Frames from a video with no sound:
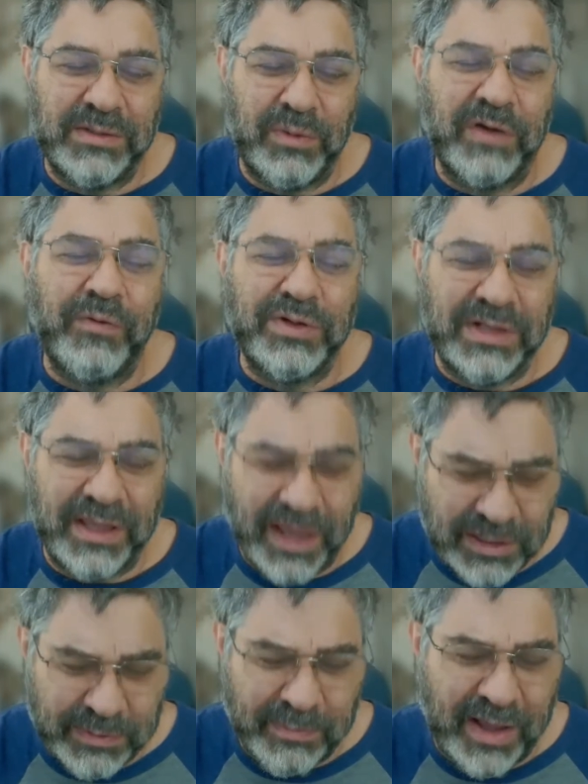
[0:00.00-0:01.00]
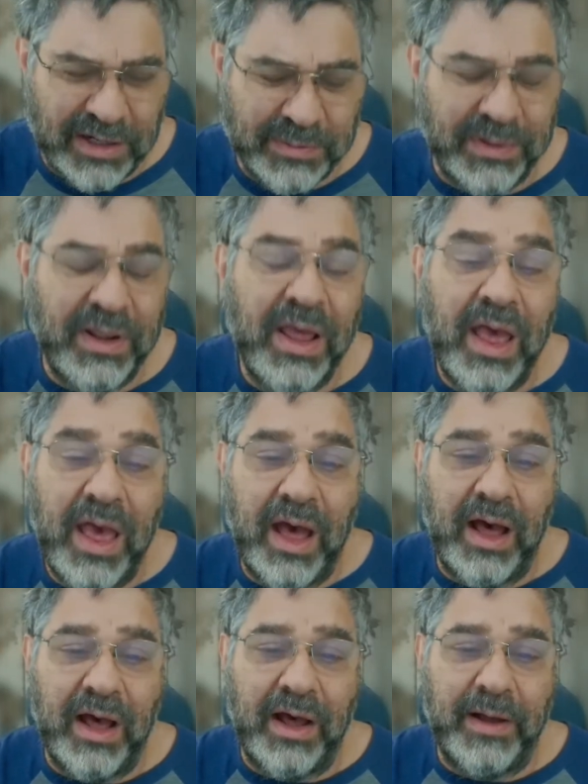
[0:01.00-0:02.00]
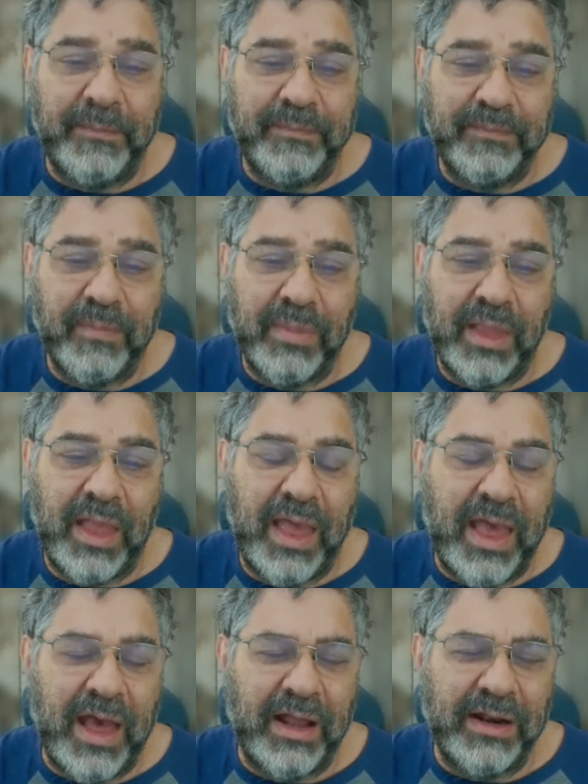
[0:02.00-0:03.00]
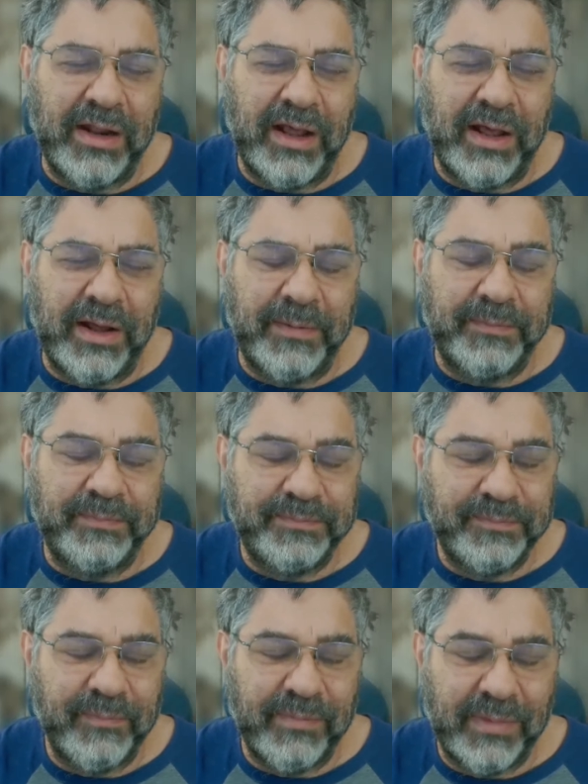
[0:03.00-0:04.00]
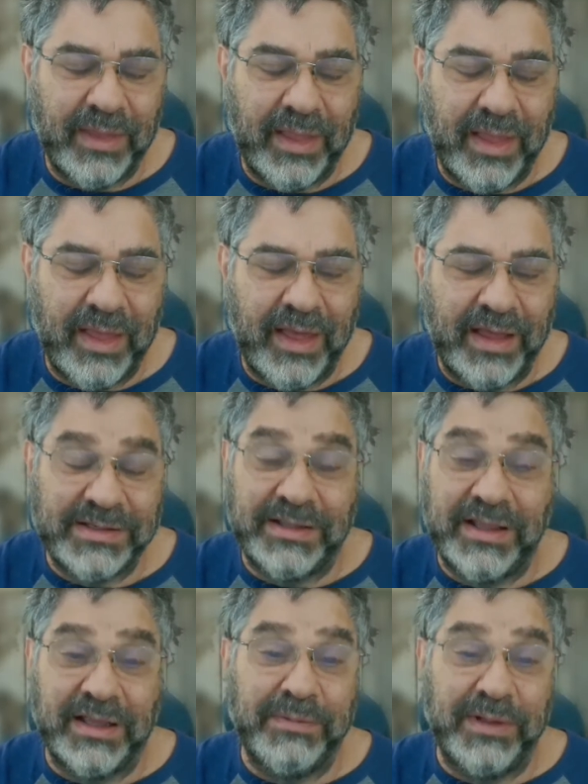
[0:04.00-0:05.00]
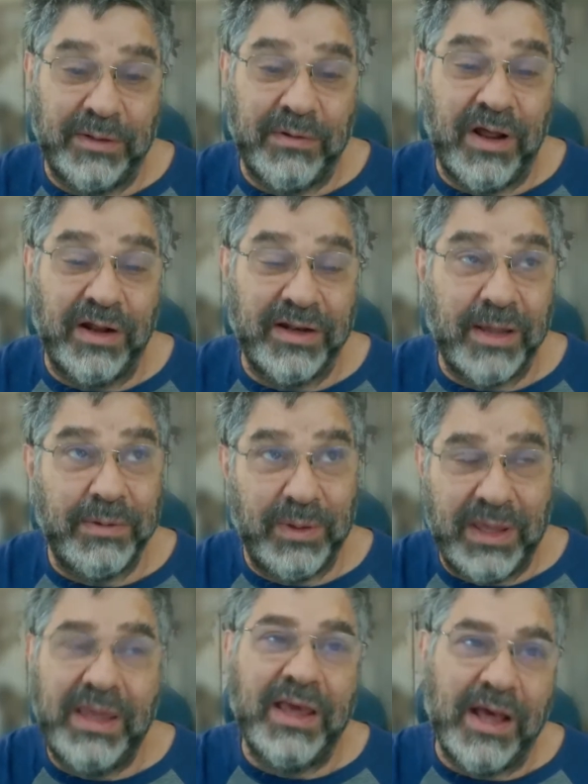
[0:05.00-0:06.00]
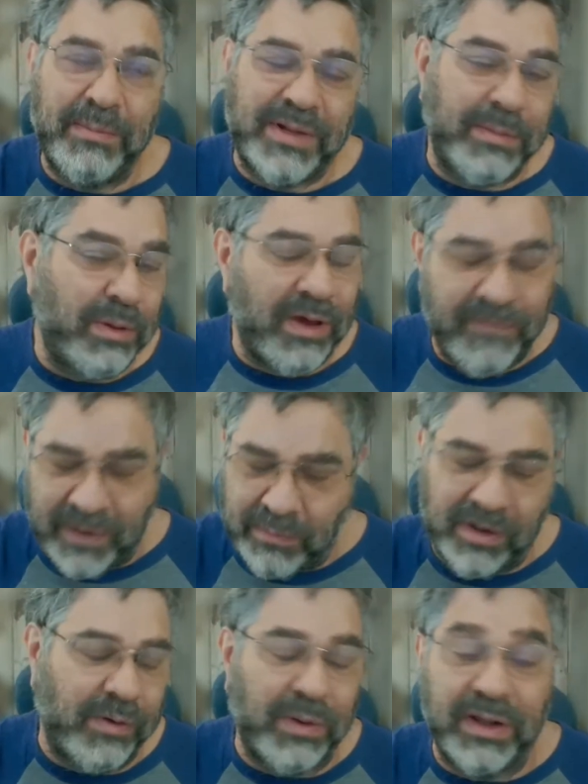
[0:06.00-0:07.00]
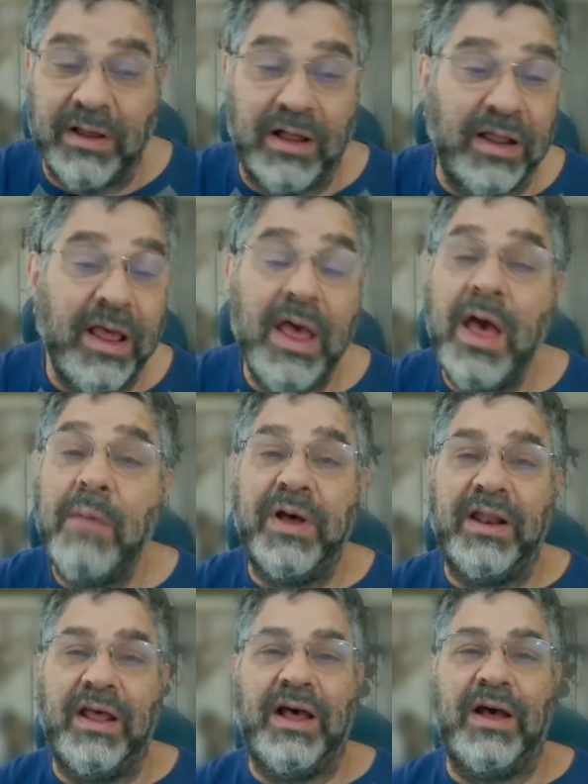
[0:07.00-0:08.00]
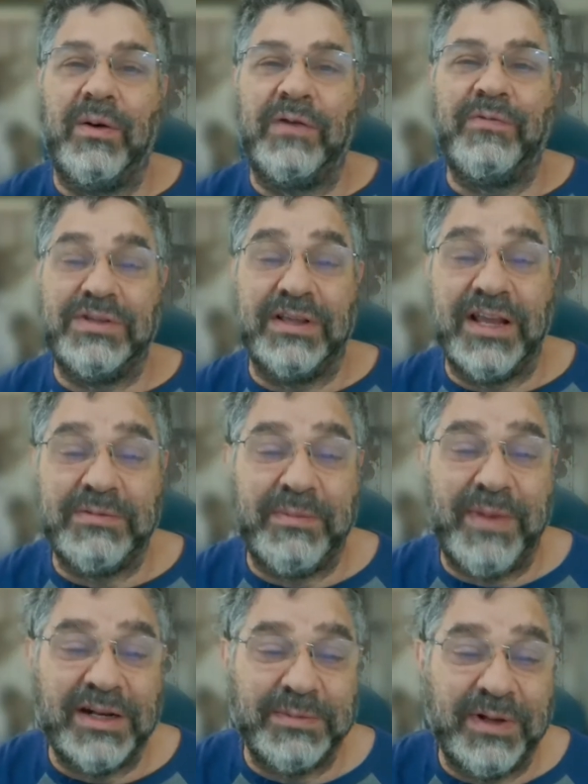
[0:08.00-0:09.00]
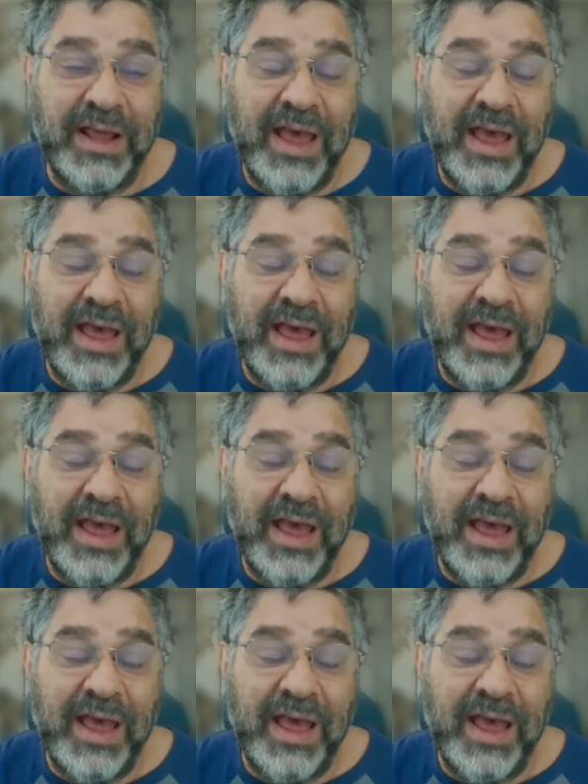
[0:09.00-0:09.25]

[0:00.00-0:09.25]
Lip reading: workforce engagement management, and I said that completely wrong. WEM, WFM, whatever you want to call it, but workforce engagement management.